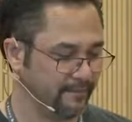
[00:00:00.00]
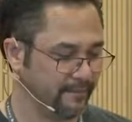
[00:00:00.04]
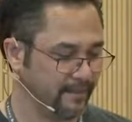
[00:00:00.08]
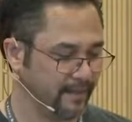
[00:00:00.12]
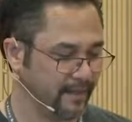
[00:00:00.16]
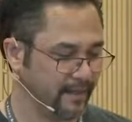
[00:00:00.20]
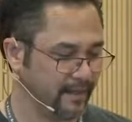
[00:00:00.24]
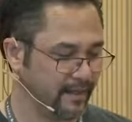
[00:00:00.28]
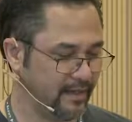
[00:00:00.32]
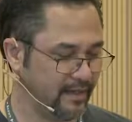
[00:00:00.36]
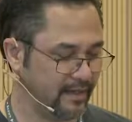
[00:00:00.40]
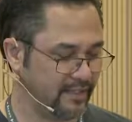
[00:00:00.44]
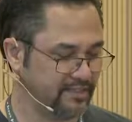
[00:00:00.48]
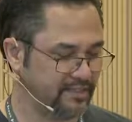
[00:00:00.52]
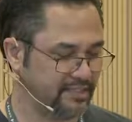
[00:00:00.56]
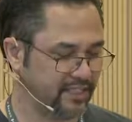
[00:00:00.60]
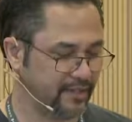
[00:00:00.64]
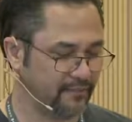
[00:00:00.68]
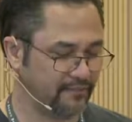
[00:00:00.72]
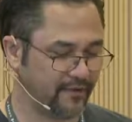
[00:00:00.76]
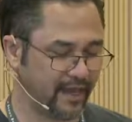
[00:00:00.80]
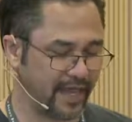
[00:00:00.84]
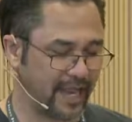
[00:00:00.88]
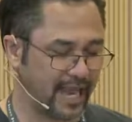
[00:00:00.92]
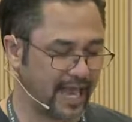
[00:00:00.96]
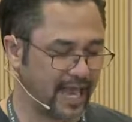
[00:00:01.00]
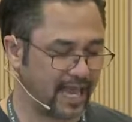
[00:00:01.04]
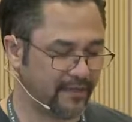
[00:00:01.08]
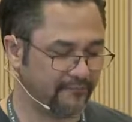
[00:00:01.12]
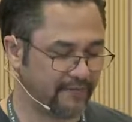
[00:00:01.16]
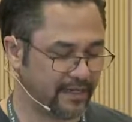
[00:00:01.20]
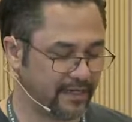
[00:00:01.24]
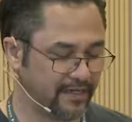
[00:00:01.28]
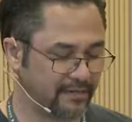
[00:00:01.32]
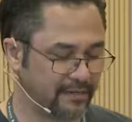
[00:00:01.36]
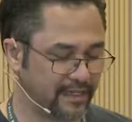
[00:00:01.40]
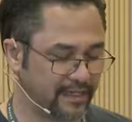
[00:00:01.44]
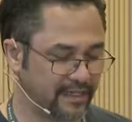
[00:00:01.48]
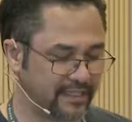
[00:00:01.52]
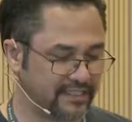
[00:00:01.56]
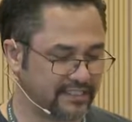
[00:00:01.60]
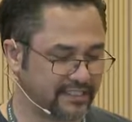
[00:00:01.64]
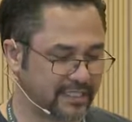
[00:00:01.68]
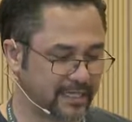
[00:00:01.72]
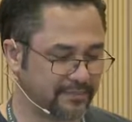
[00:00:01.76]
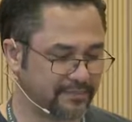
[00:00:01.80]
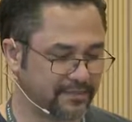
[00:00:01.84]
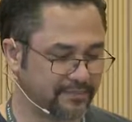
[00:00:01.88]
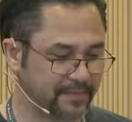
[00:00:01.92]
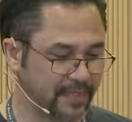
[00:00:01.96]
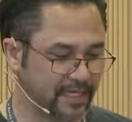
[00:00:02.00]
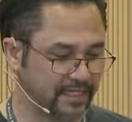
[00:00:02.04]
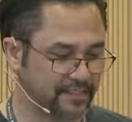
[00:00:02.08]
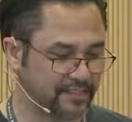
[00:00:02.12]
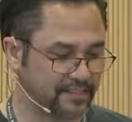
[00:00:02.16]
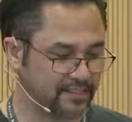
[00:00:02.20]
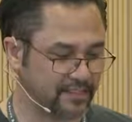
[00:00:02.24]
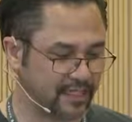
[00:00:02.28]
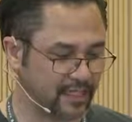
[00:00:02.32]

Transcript: and let's see if I have anything in this namespace.